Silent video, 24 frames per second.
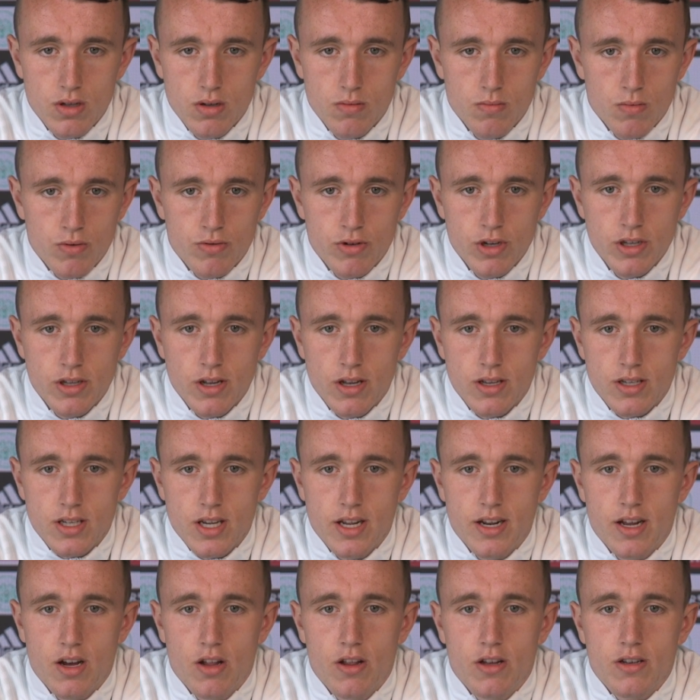We'll treat it as
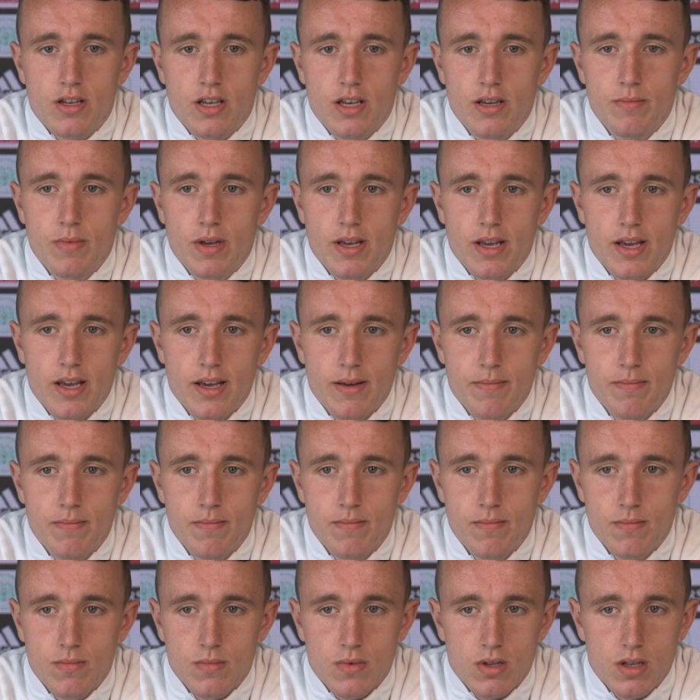any other game.
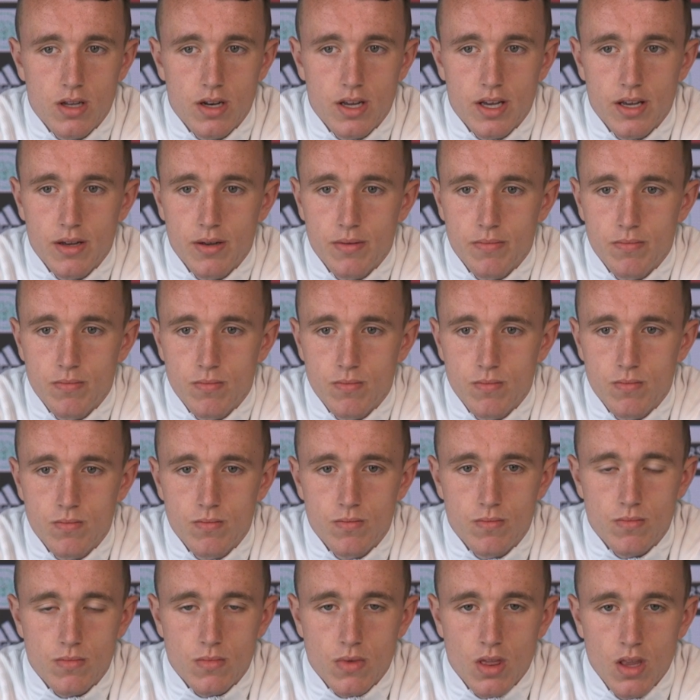Kind of
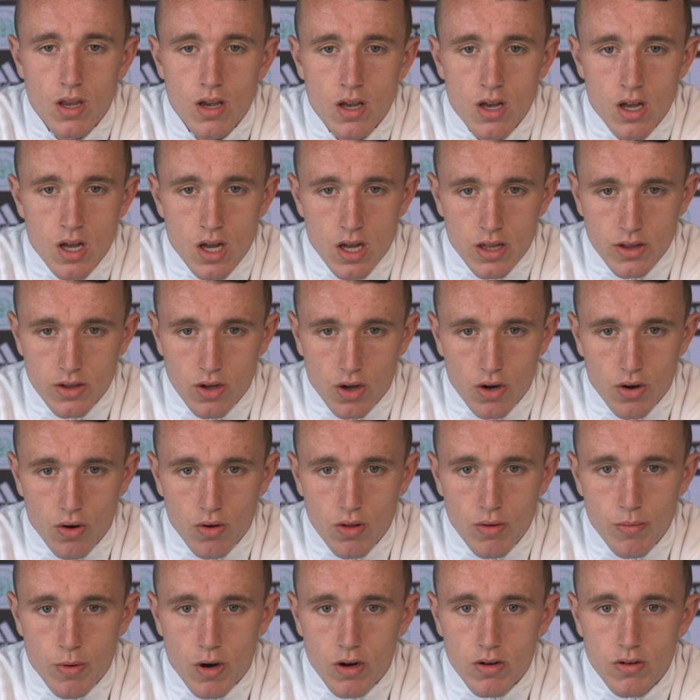done all
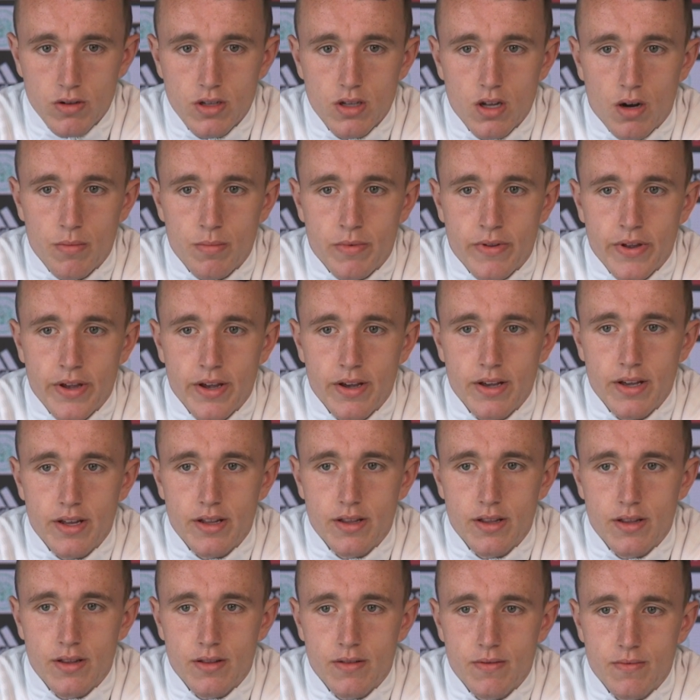the work leading up to it,
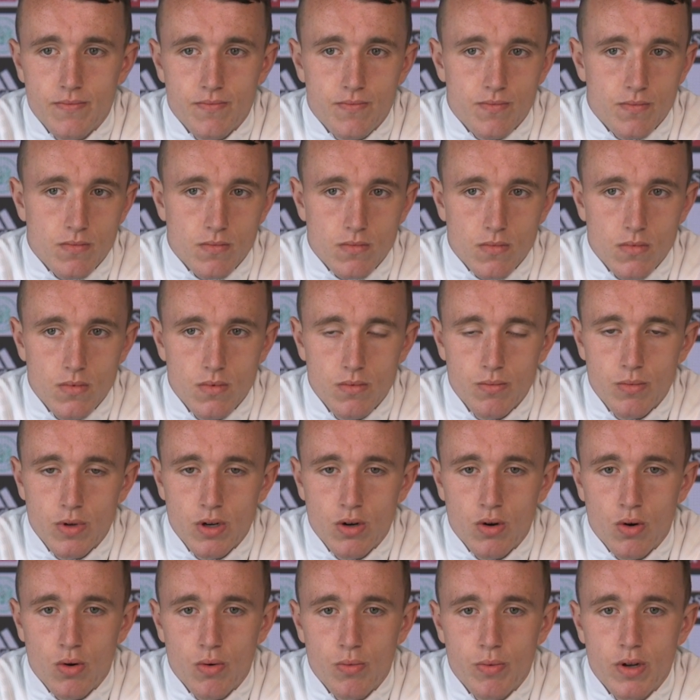and we
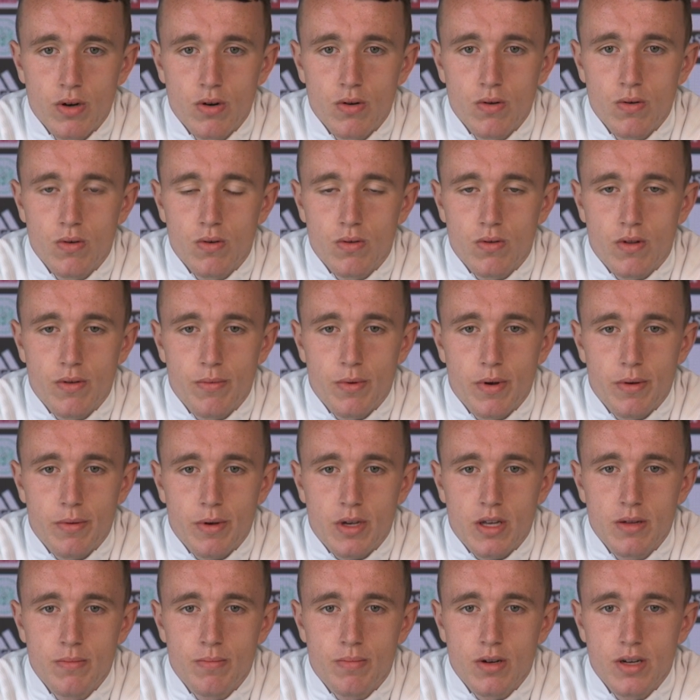know the way we
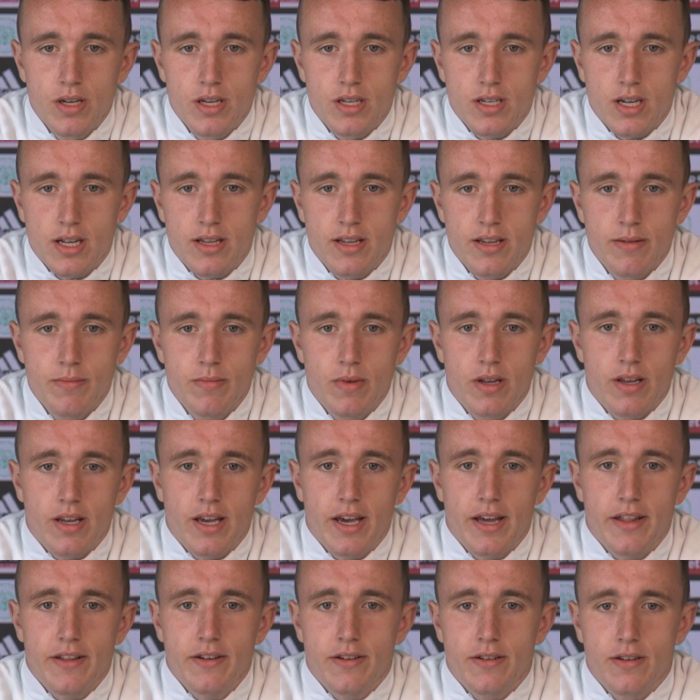can play as a team
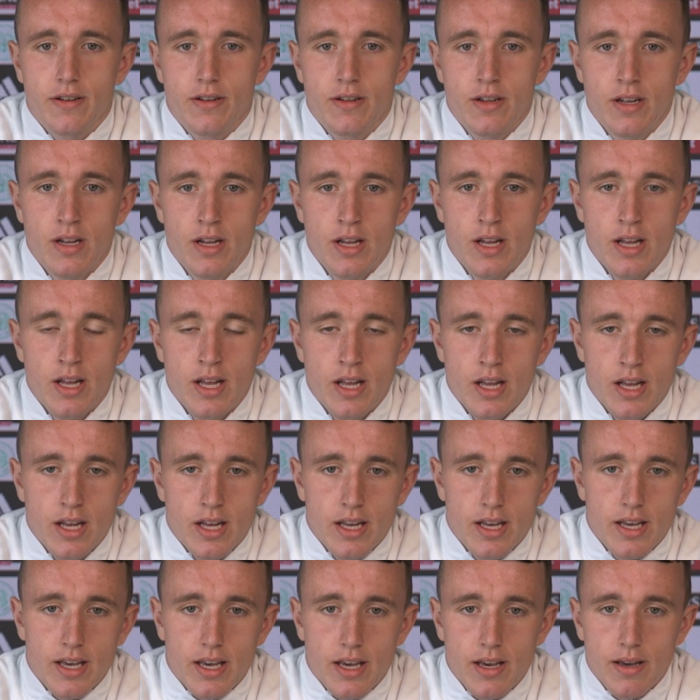together.
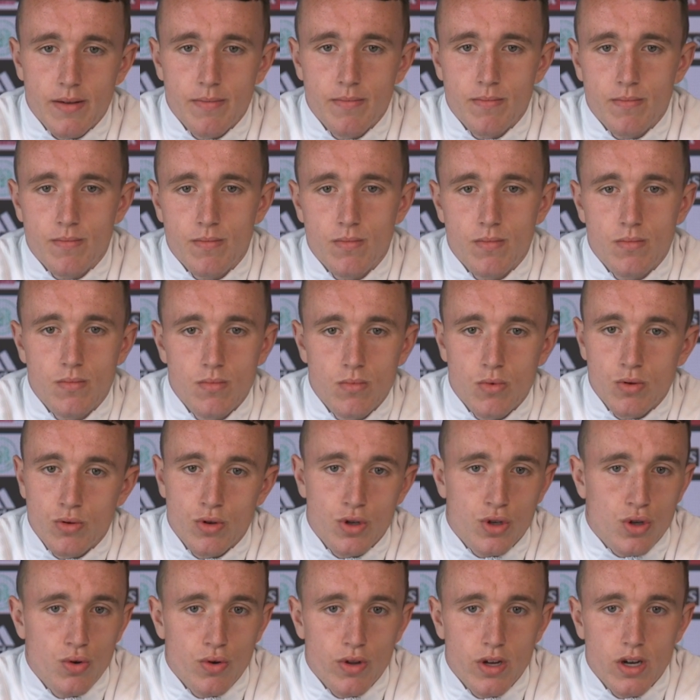And we'll
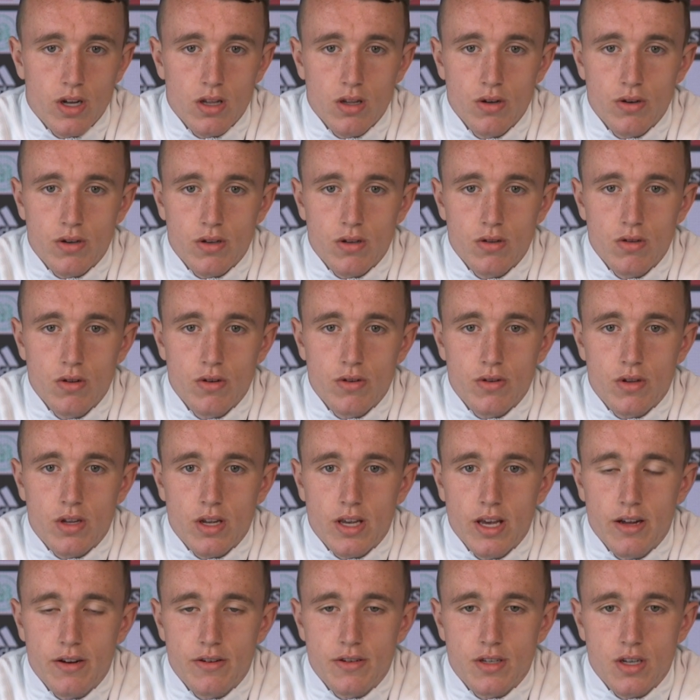just go there looking to
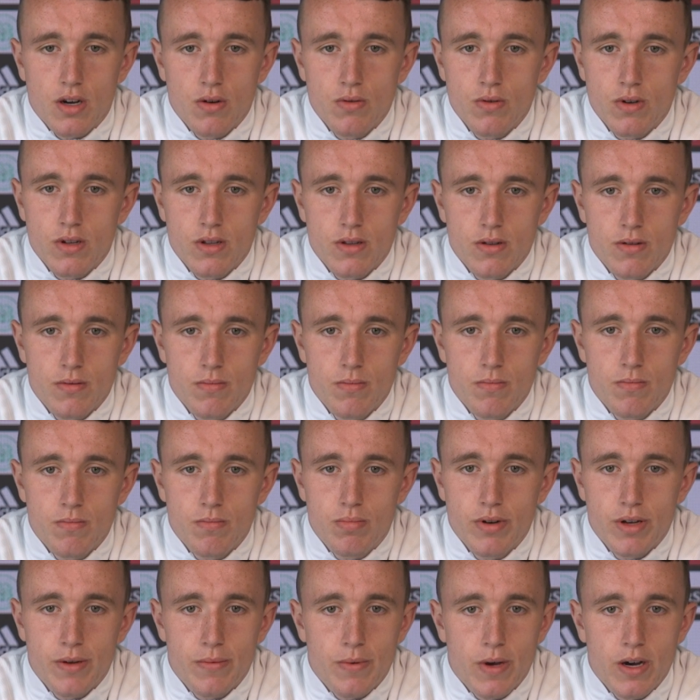get a result and
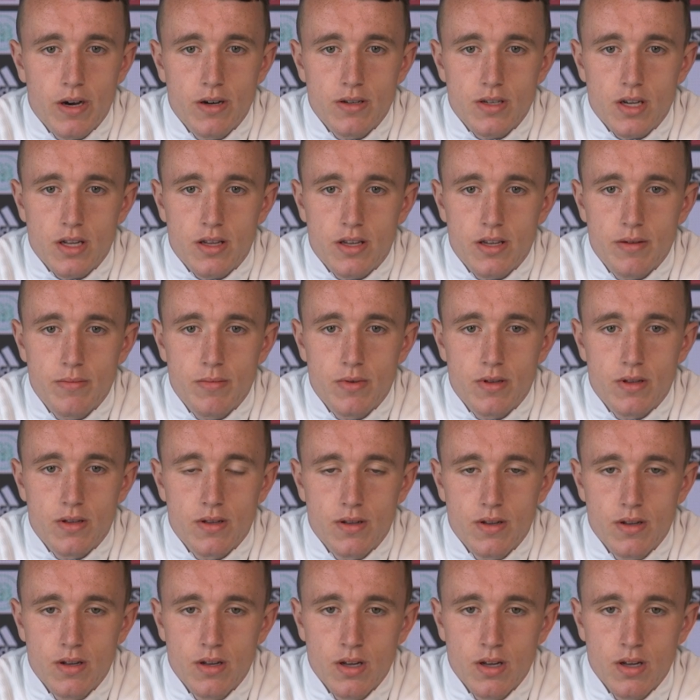play well as a team, and